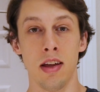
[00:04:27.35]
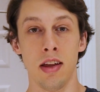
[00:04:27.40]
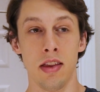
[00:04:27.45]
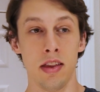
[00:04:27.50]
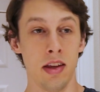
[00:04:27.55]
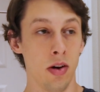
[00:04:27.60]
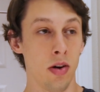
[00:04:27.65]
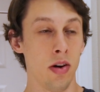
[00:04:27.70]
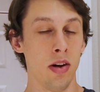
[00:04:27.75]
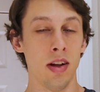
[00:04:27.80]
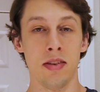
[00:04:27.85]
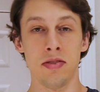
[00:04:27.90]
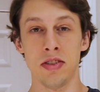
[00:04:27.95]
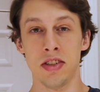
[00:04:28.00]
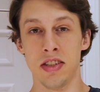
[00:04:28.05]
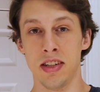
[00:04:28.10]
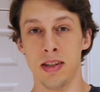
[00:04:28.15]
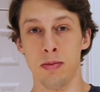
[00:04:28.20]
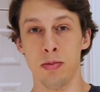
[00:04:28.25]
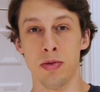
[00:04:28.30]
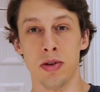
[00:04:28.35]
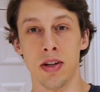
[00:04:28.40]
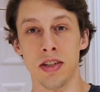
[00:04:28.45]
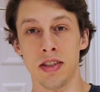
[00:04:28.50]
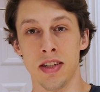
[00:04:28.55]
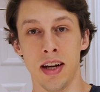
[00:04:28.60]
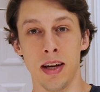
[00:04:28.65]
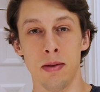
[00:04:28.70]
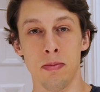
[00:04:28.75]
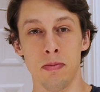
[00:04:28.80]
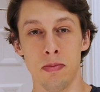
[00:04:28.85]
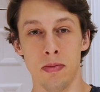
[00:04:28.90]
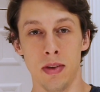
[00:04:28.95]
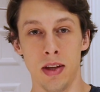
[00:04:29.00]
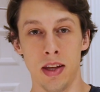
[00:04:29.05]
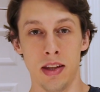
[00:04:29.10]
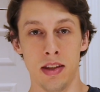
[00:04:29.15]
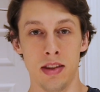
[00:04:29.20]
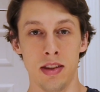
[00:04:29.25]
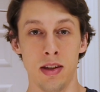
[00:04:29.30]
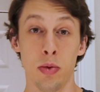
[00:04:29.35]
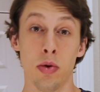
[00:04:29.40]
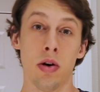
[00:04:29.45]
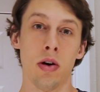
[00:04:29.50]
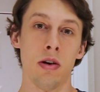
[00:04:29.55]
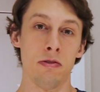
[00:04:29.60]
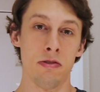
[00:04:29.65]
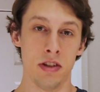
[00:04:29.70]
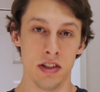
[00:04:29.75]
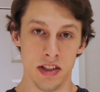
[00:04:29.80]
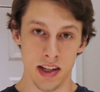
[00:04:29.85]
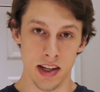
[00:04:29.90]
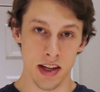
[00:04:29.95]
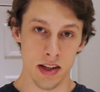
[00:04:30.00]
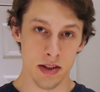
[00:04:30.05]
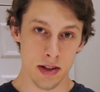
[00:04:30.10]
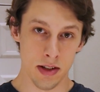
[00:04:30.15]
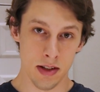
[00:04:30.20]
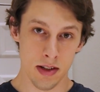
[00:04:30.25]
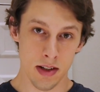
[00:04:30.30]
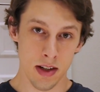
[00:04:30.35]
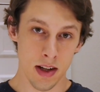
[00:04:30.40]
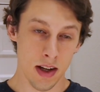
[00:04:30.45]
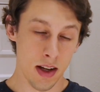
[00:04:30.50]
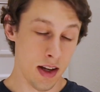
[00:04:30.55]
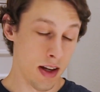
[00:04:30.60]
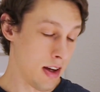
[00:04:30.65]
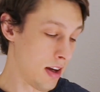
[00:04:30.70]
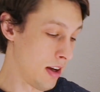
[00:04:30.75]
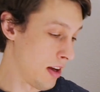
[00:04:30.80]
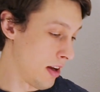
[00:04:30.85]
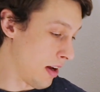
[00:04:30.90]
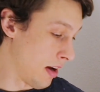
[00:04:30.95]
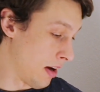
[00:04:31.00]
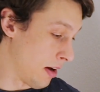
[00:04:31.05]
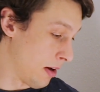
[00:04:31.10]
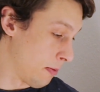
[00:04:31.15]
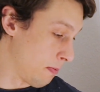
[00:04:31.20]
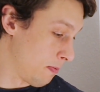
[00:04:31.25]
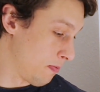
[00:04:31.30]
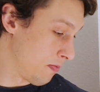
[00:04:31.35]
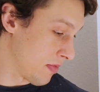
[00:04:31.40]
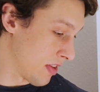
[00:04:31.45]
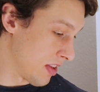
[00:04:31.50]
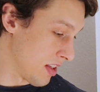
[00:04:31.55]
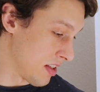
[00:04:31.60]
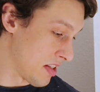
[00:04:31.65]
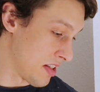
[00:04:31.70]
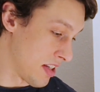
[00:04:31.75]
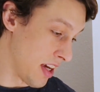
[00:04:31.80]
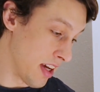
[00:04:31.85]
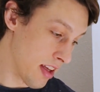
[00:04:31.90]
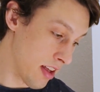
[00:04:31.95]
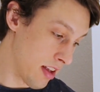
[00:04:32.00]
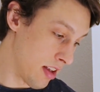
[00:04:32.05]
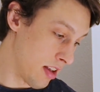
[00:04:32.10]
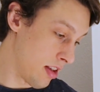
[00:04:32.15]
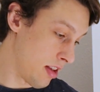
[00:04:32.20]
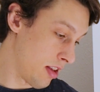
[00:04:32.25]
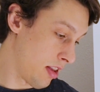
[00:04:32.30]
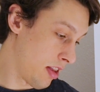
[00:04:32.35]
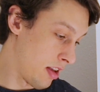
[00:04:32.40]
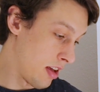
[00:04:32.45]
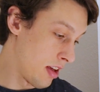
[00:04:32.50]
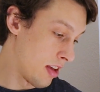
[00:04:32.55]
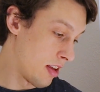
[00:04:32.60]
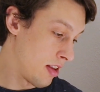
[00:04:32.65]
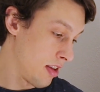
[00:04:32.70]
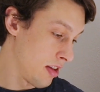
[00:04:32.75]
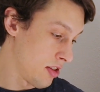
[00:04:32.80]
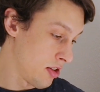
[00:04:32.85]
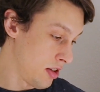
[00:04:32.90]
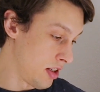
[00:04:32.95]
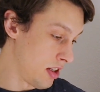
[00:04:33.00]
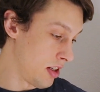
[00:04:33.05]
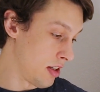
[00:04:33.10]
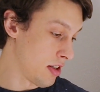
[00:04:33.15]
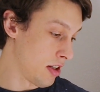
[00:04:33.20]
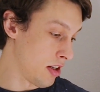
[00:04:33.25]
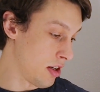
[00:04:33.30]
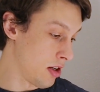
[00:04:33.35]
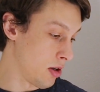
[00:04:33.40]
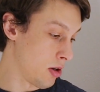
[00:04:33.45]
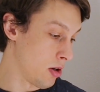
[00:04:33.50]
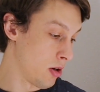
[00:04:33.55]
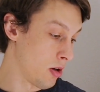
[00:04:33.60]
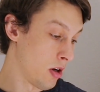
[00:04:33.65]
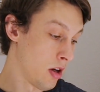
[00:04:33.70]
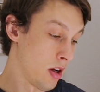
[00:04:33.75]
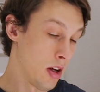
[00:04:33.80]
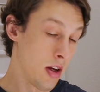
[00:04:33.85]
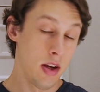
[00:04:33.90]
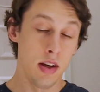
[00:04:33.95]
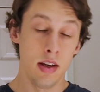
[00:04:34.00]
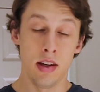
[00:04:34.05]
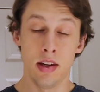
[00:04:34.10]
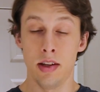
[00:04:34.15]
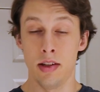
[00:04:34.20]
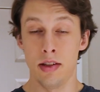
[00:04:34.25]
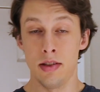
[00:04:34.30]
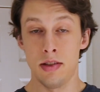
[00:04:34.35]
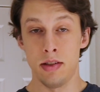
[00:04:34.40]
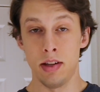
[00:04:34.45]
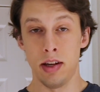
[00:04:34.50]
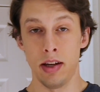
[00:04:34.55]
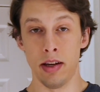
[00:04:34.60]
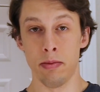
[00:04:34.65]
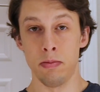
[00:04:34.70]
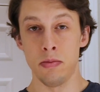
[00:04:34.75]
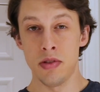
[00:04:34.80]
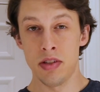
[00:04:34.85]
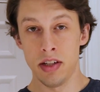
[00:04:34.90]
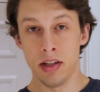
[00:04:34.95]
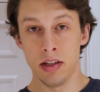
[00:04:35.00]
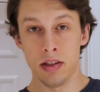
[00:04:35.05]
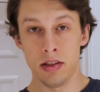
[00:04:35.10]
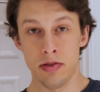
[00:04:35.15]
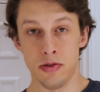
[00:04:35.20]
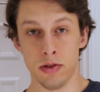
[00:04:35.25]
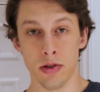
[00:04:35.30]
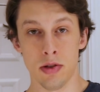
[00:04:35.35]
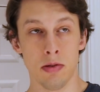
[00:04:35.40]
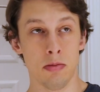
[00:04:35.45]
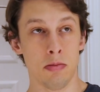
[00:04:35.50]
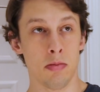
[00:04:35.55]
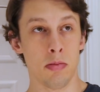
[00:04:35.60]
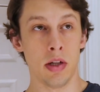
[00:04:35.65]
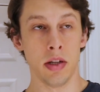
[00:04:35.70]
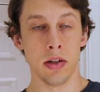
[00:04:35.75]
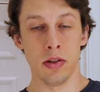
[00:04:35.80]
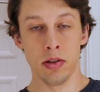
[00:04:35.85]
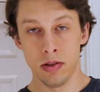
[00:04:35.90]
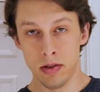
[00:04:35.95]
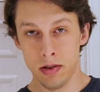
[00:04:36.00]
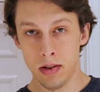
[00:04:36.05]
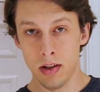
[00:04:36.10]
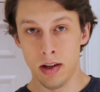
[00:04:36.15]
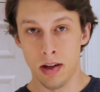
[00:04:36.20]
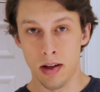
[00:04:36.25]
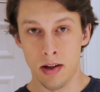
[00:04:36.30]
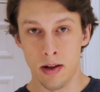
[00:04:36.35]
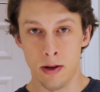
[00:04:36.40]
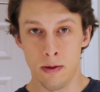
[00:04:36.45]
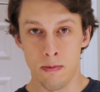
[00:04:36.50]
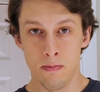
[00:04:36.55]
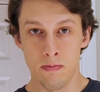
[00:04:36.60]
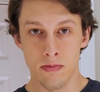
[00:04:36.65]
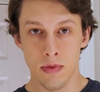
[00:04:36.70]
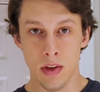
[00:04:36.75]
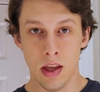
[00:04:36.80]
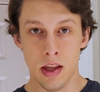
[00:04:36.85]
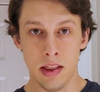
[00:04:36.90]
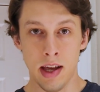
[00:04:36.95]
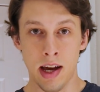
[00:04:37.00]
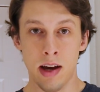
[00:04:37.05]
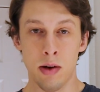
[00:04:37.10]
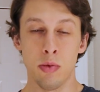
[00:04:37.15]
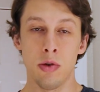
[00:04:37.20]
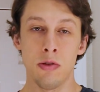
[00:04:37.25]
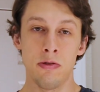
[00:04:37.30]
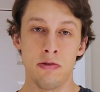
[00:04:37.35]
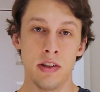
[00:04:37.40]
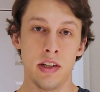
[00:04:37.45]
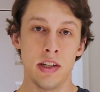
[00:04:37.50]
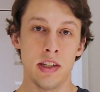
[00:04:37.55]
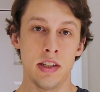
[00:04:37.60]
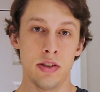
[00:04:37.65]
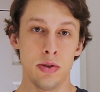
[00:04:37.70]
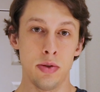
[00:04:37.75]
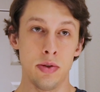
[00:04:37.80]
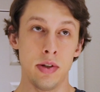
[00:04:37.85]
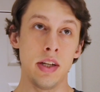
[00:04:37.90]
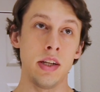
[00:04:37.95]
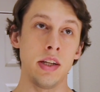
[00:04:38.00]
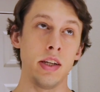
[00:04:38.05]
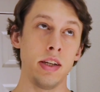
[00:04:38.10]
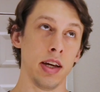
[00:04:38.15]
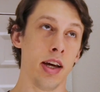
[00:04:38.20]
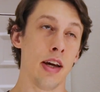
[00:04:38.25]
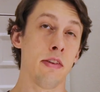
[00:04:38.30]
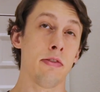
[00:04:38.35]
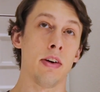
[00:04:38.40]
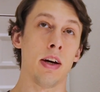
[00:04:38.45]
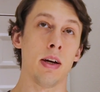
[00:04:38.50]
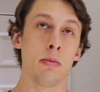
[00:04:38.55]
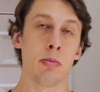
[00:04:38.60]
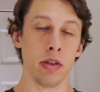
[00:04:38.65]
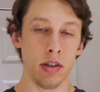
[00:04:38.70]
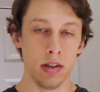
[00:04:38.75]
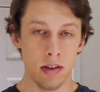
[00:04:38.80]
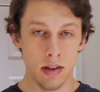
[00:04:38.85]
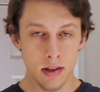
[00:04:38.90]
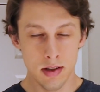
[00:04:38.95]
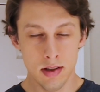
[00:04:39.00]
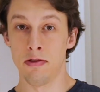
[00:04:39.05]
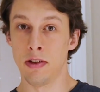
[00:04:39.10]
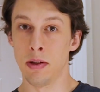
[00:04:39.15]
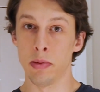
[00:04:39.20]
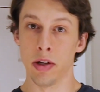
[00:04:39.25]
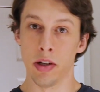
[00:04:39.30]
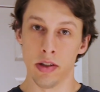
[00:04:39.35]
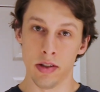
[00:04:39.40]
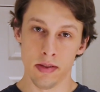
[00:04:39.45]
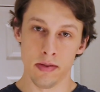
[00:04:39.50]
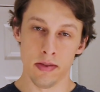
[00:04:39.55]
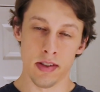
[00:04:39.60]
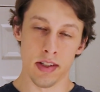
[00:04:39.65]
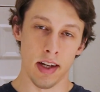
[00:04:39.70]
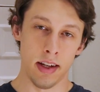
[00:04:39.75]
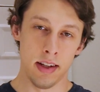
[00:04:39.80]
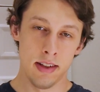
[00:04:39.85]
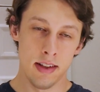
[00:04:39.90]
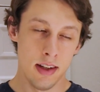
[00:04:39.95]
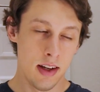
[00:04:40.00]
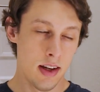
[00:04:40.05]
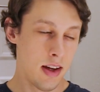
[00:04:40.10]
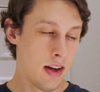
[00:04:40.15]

they all have the same thread type and they will all fit together. The second thing that you need to know is the M stands for male, and that will fit into any FIP, female side.